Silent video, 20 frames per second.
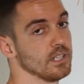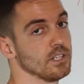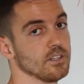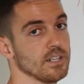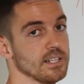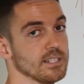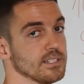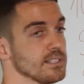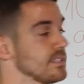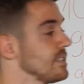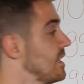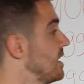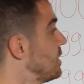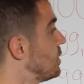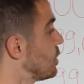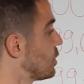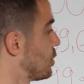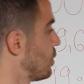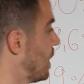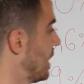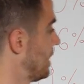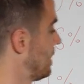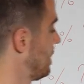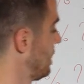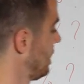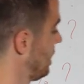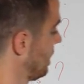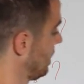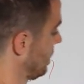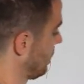degrees, indoor
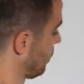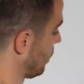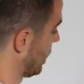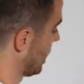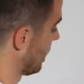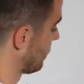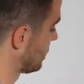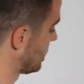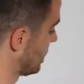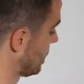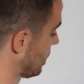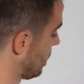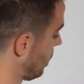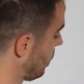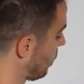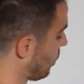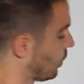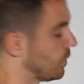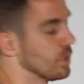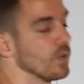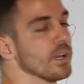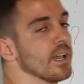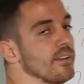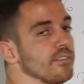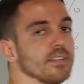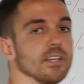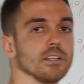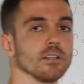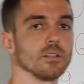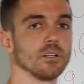20, we have zero, we don't
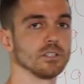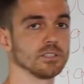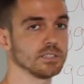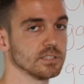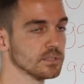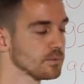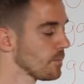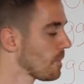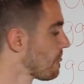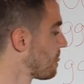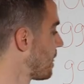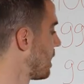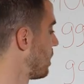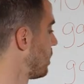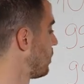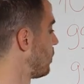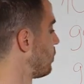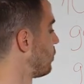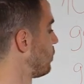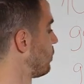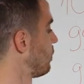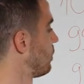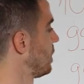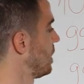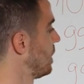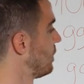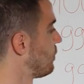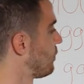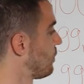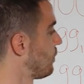have heat loss.
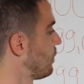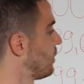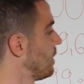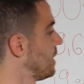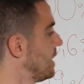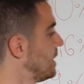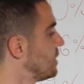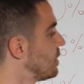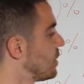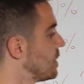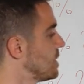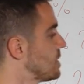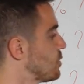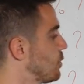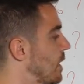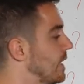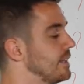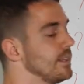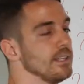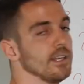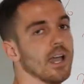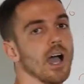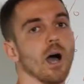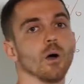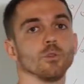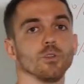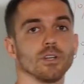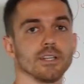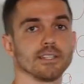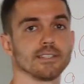If indoor is 20,
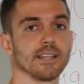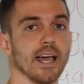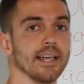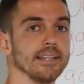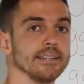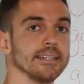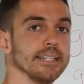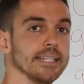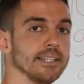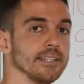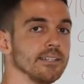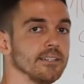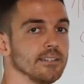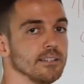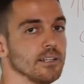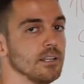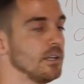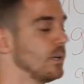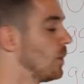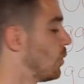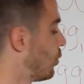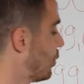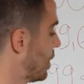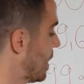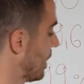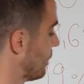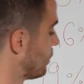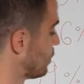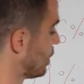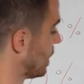outdoor is 19, we
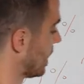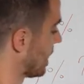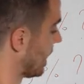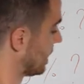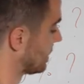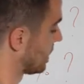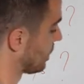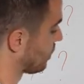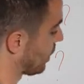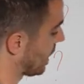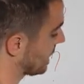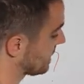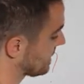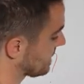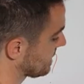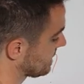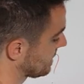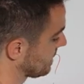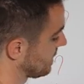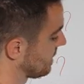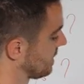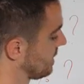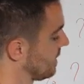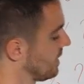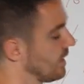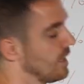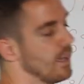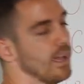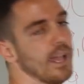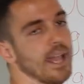have 300 watts.
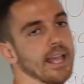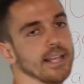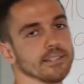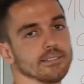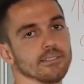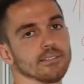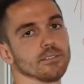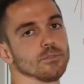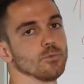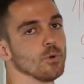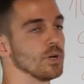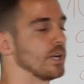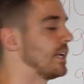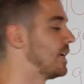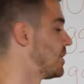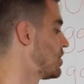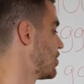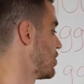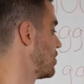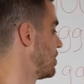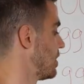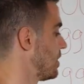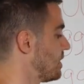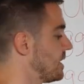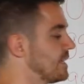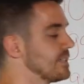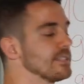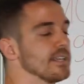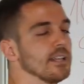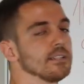And for each
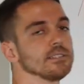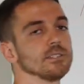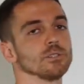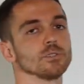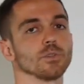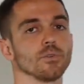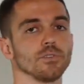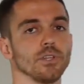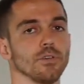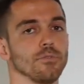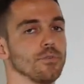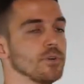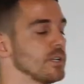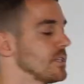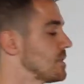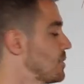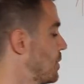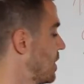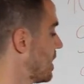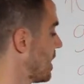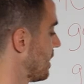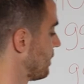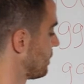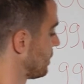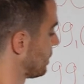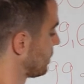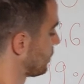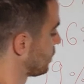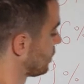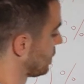degree Celsius of difference, we have
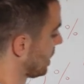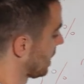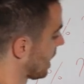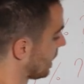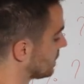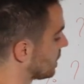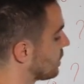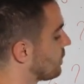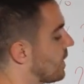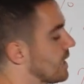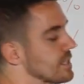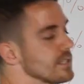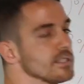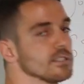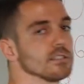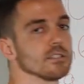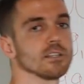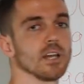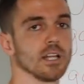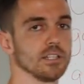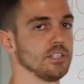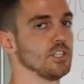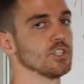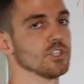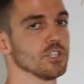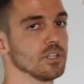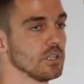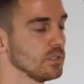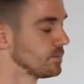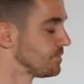300 watt
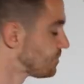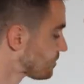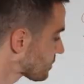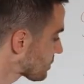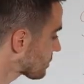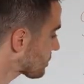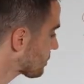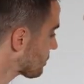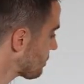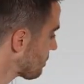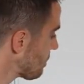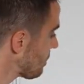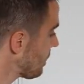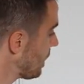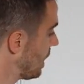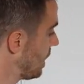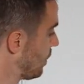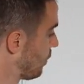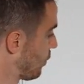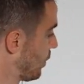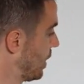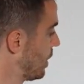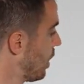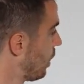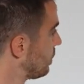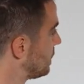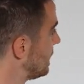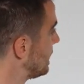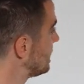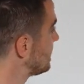additional. If we
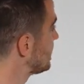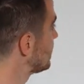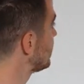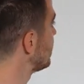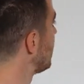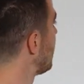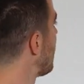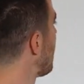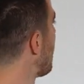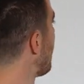know this,